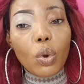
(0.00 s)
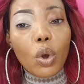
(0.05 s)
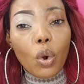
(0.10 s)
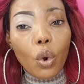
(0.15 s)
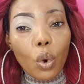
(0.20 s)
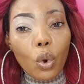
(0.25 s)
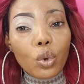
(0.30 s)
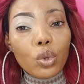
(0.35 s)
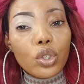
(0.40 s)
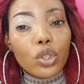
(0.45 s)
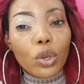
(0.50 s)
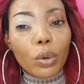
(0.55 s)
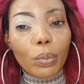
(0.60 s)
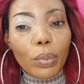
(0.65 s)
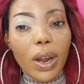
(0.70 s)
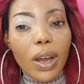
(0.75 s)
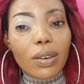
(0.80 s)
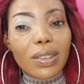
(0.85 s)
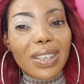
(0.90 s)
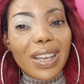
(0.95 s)
This one
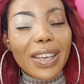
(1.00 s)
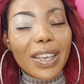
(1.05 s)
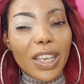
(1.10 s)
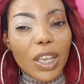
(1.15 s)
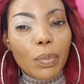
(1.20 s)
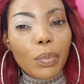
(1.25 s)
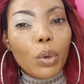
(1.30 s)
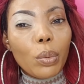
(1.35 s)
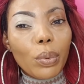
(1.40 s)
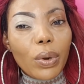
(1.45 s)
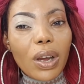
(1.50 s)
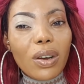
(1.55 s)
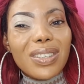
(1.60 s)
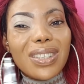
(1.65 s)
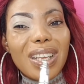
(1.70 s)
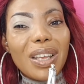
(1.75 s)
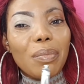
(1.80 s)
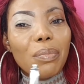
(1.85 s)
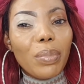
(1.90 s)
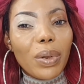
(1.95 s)
holds your brows and keep your
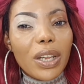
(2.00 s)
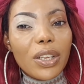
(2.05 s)
brows